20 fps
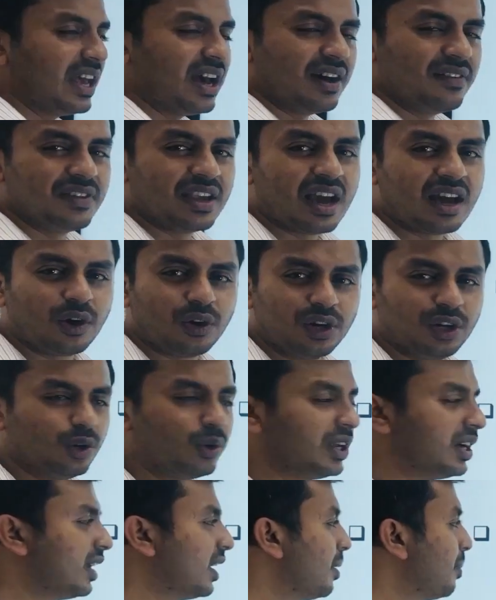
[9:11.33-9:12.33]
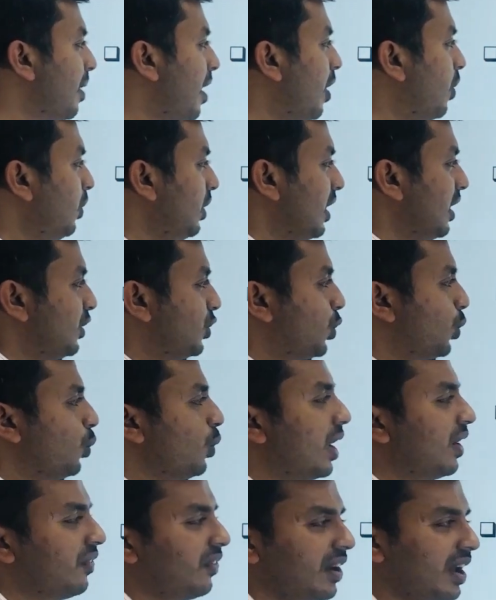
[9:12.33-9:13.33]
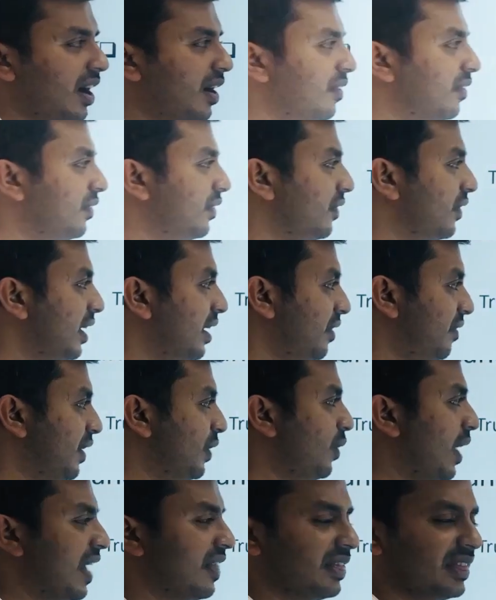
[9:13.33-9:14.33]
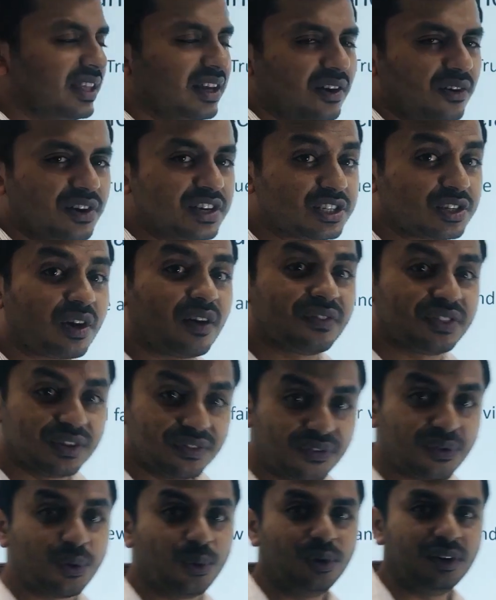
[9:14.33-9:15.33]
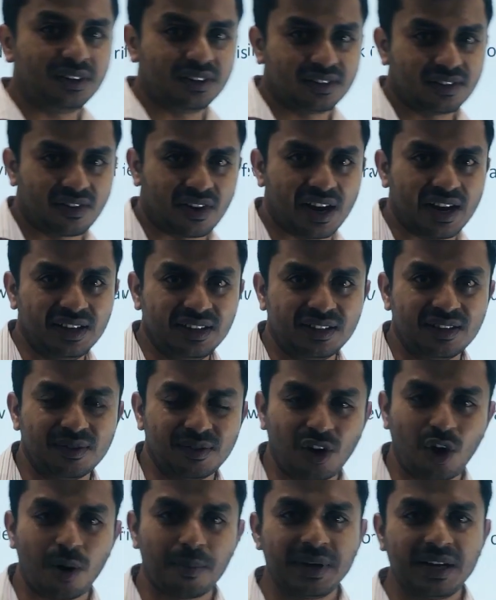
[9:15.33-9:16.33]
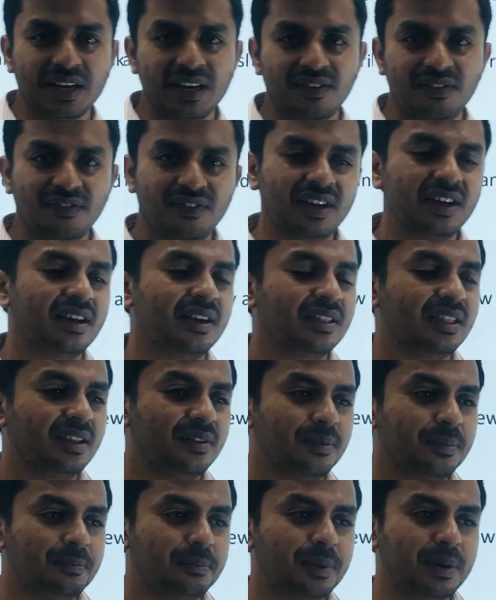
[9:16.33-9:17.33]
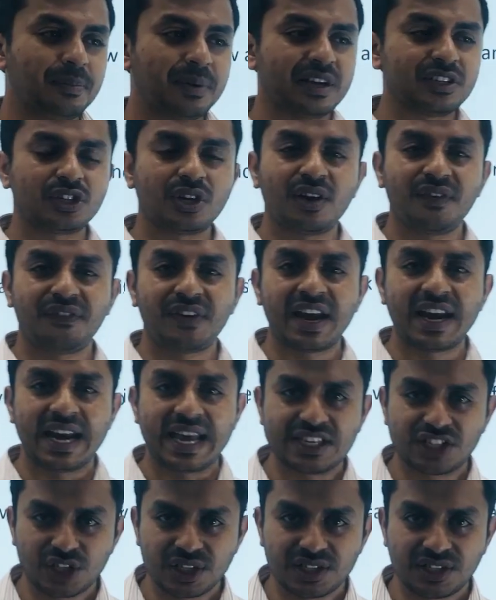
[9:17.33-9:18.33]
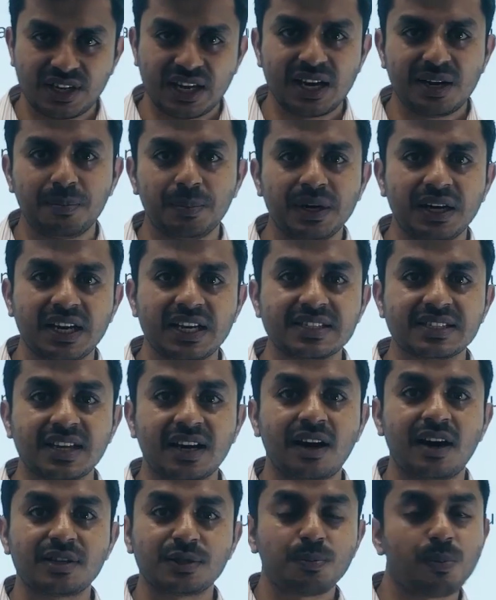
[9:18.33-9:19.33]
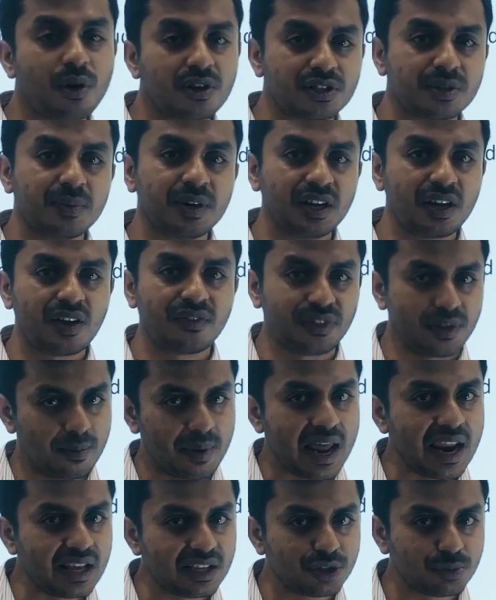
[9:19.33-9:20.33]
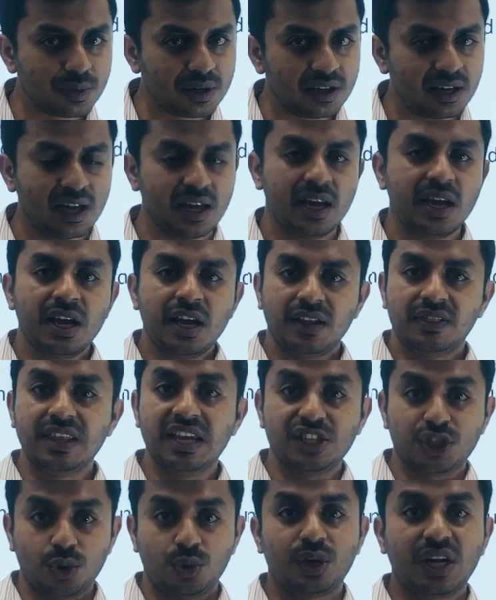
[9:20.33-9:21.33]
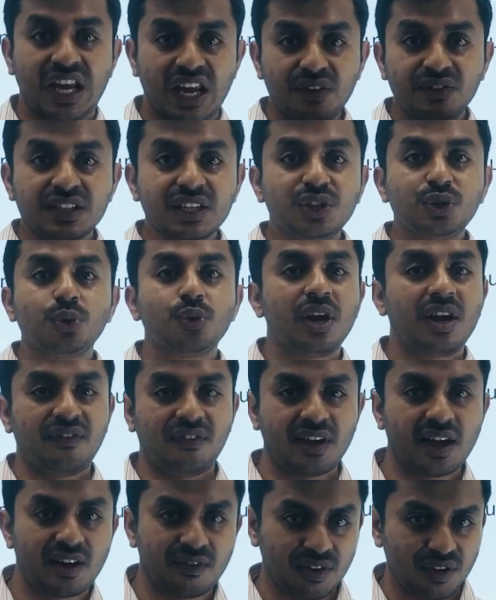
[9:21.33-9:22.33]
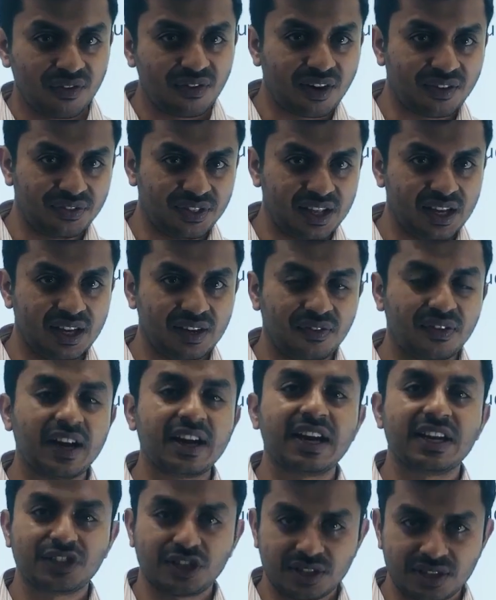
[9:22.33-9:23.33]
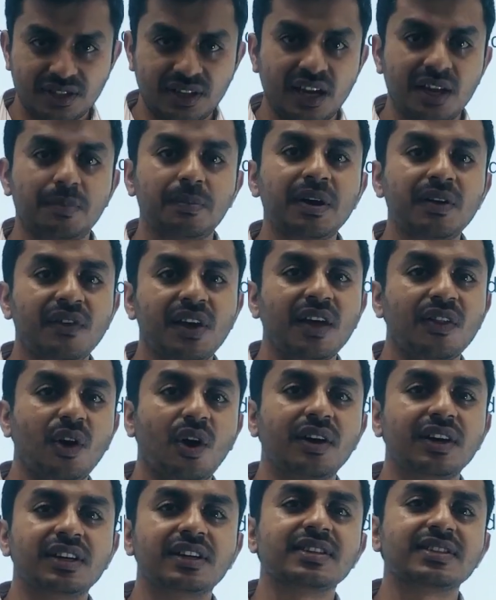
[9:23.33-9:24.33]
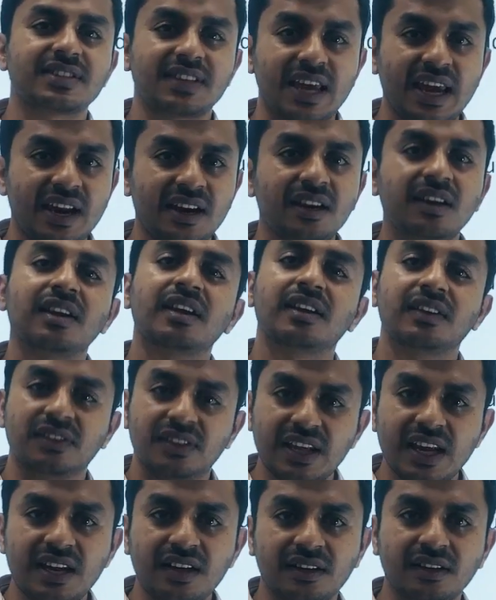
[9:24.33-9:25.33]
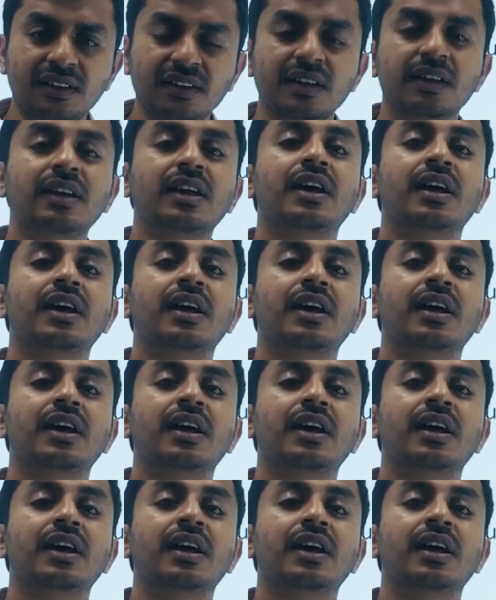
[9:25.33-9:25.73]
we are going to learn about true and fair view and the risk of the fraud, right? Normally where the preparation of financial statement is a responsibility of the management. They should give the true and fair view of the financial statement, where the auditors can then